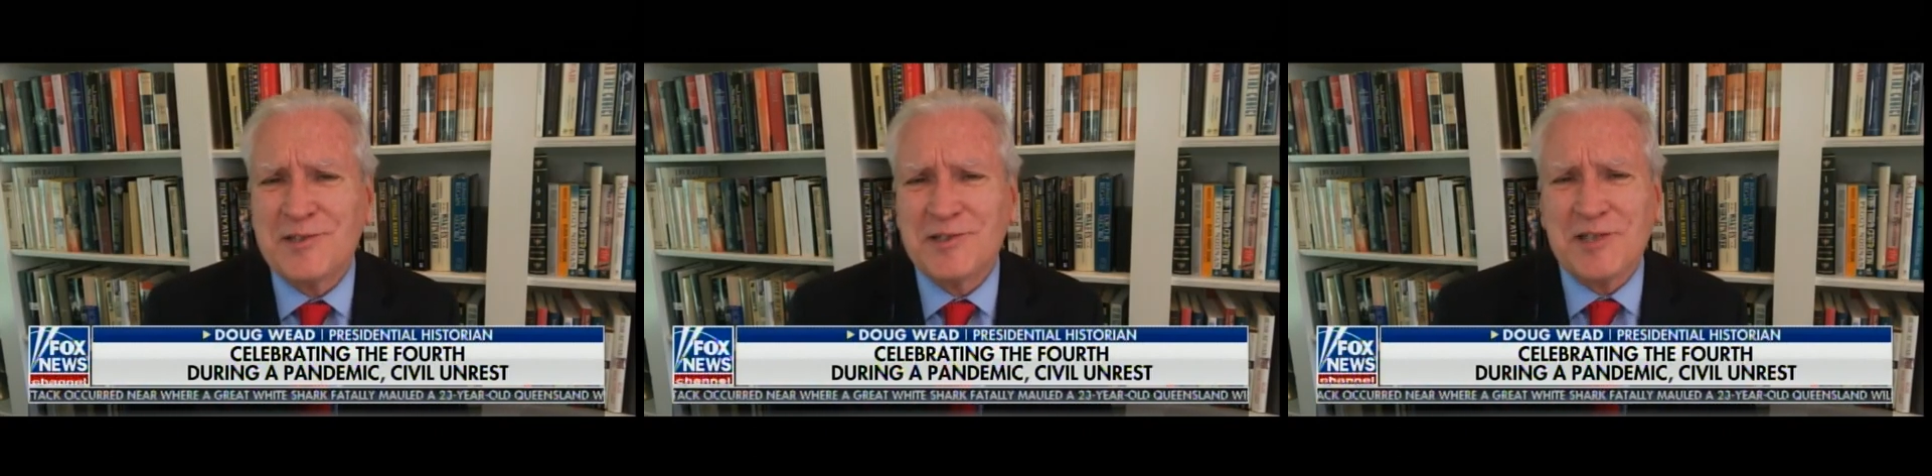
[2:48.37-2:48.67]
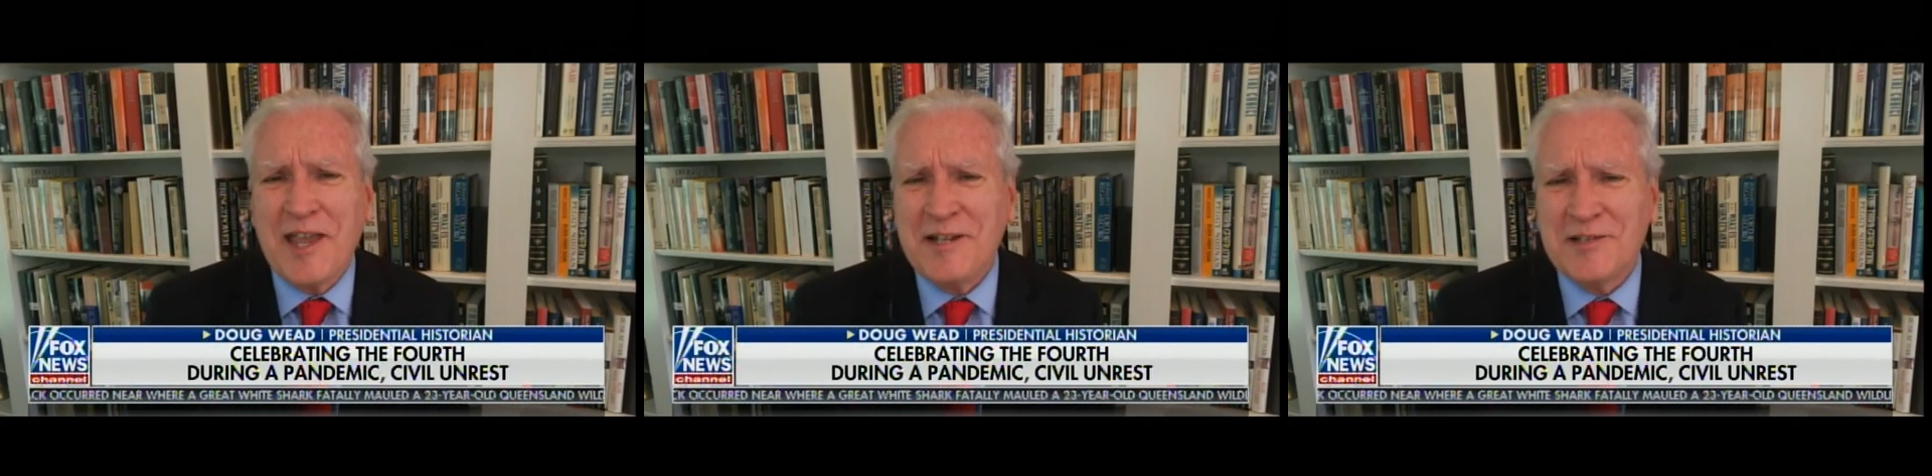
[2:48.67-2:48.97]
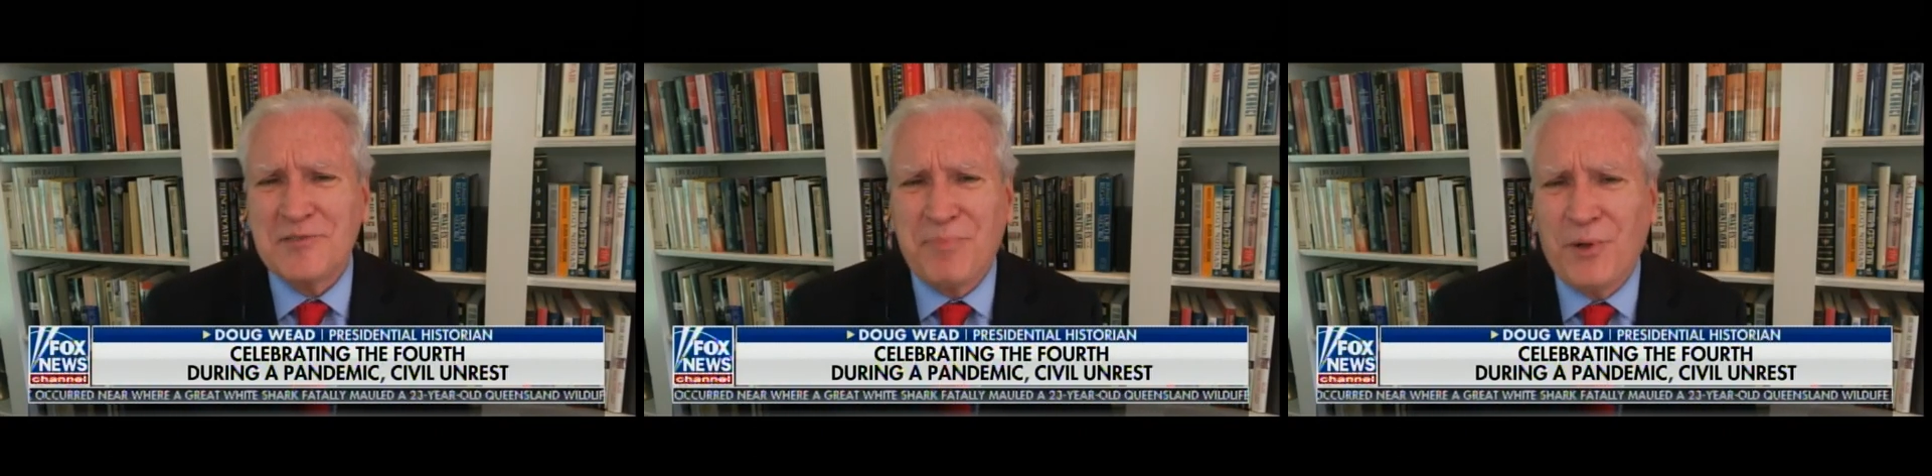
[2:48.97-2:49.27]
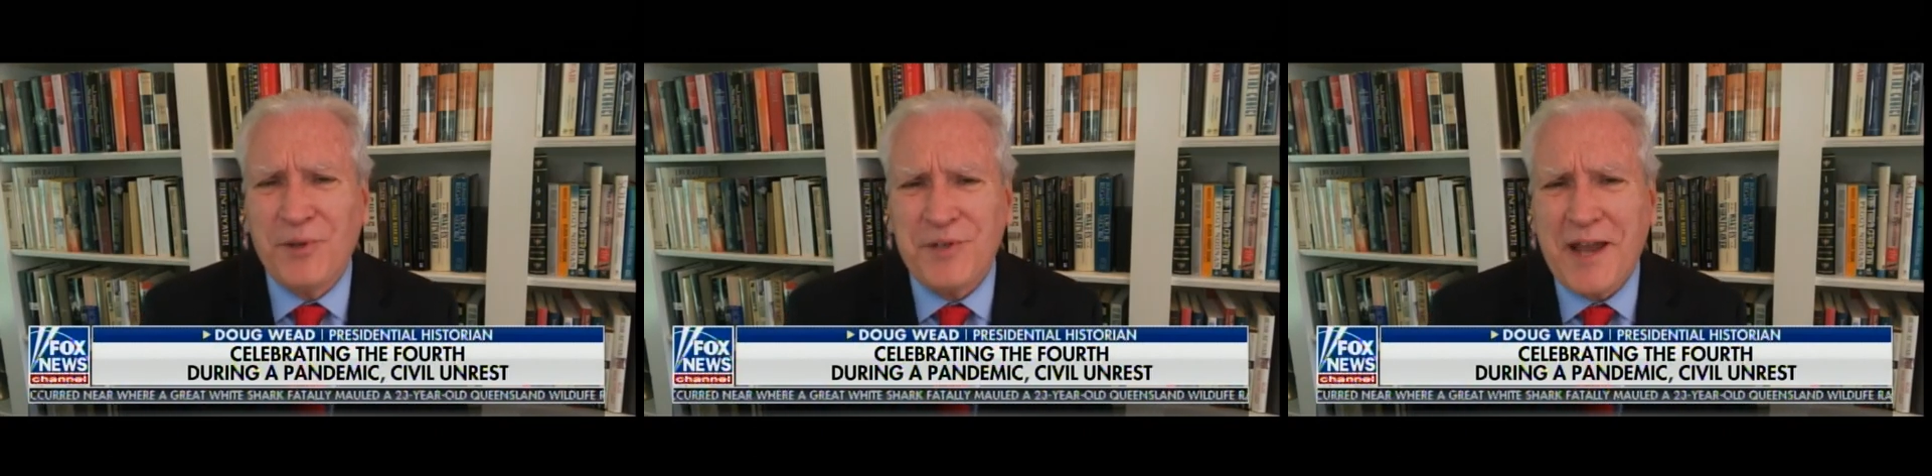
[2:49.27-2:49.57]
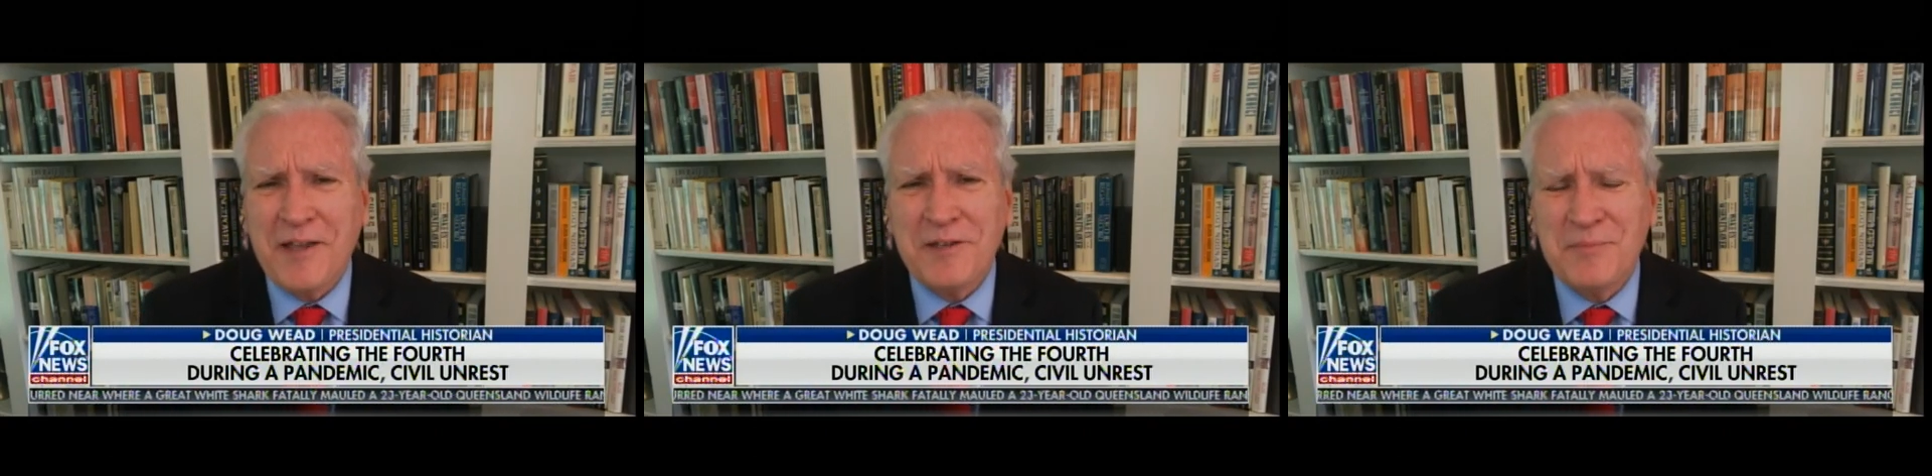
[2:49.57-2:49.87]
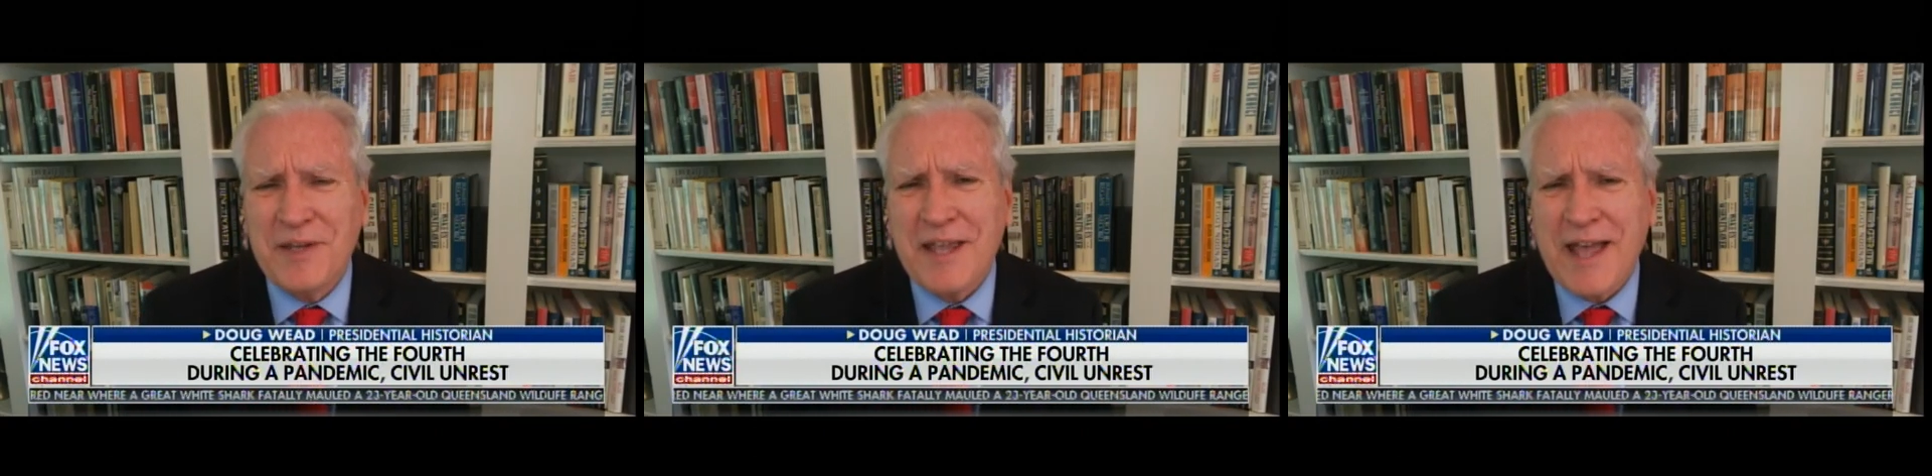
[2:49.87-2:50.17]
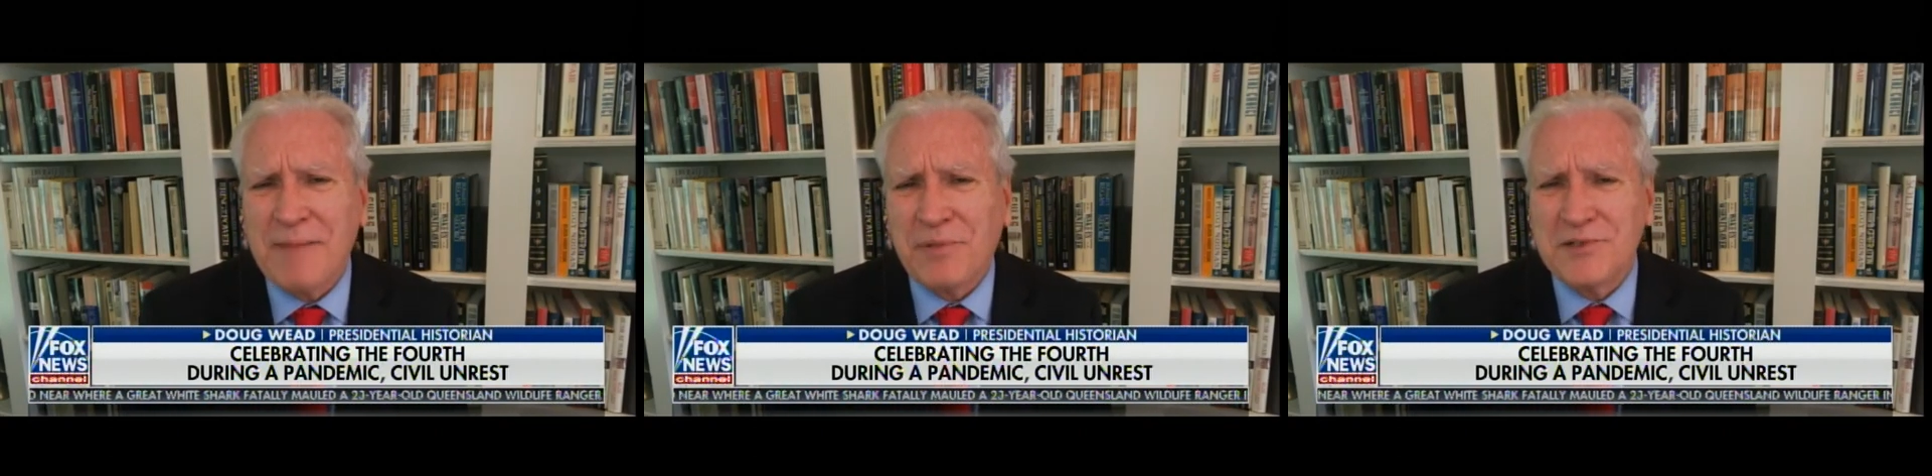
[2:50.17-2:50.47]
saint is pulled down in
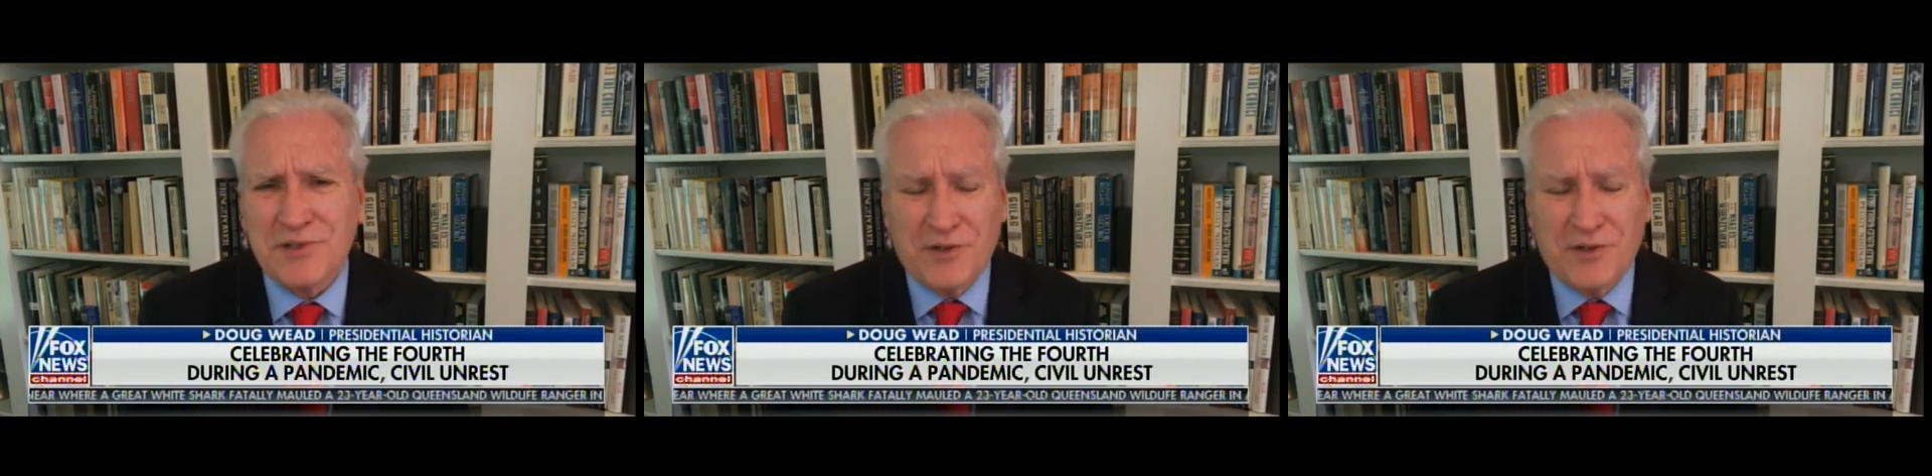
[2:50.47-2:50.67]
Minneapolis.